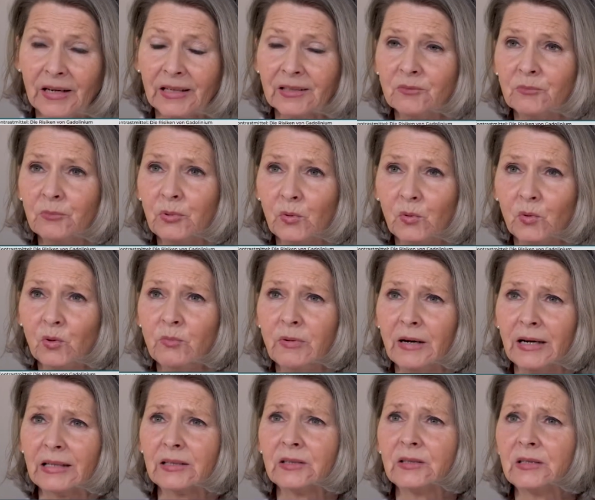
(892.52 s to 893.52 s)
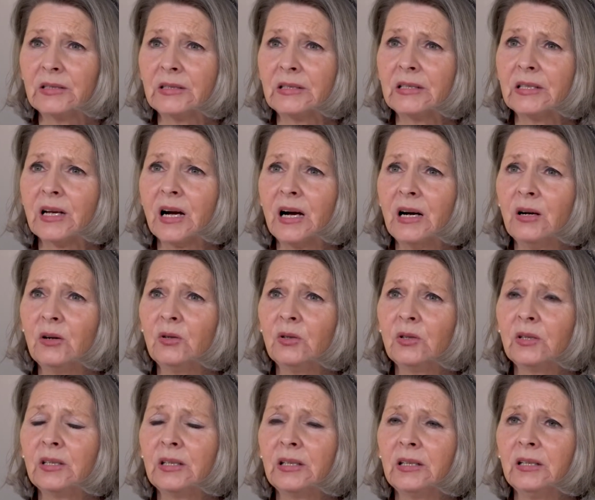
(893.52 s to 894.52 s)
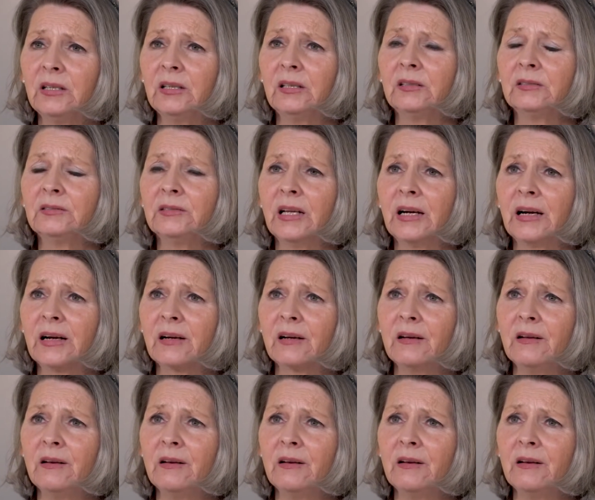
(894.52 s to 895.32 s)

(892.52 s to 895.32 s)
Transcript: We also observe, even after a long time,